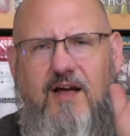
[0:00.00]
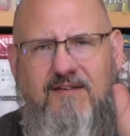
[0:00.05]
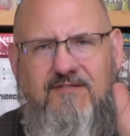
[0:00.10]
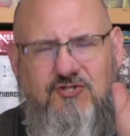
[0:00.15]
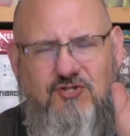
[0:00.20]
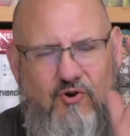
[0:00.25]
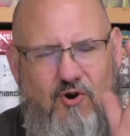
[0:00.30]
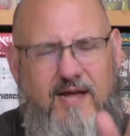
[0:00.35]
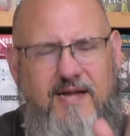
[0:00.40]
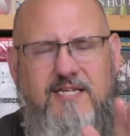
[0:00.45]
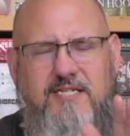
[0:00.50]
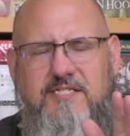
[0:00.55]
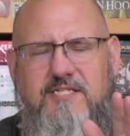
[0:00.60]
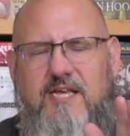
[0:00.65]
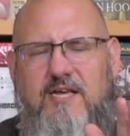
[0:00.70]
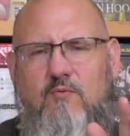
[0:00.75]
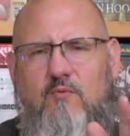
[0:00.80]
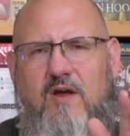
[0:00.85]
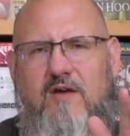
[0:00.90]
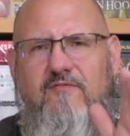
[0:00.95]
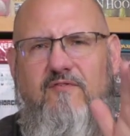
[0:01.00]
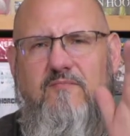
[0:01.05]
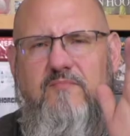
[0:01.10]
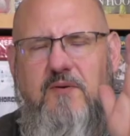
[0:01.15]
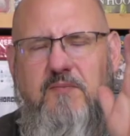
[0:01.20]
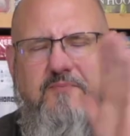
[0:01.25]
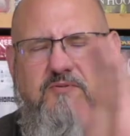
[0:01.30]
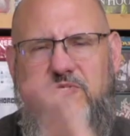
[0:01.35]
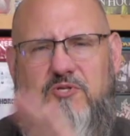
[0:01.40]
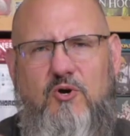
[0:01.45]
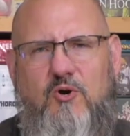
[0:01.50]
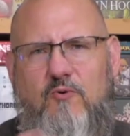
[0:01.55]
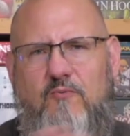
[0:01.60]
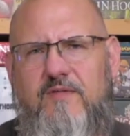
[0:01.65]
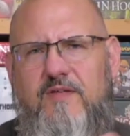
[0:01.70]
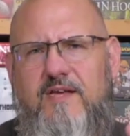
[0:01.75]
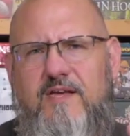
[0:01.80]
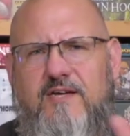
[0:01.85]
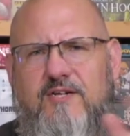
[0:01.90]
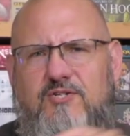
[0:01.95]
I tried to stay away from them, so
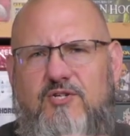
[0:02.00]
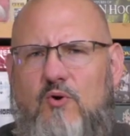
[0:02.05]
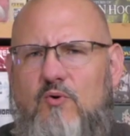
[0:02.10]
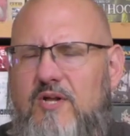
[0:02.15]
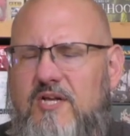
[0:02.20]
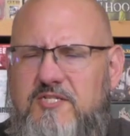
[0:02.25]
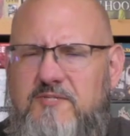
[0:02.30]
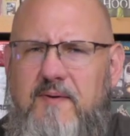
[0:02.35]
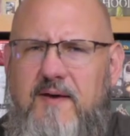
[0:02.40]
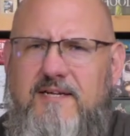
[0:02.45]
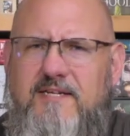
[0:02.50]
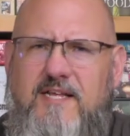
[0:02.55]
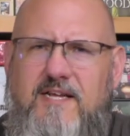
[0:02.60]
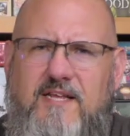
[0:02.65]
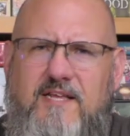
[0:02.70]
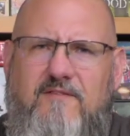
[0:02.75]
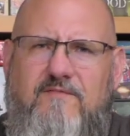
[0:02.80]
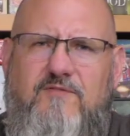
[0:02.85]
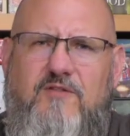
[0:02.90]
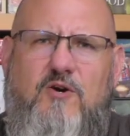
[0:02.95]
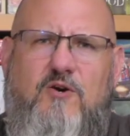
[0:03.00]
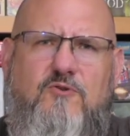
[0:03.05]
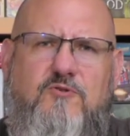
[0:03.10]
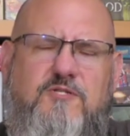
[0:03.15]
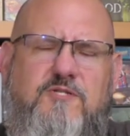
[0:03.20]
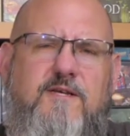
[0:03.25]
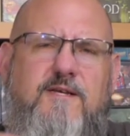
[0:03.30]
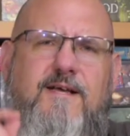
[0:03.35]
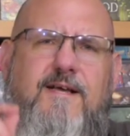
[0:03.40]
don't expect any of those.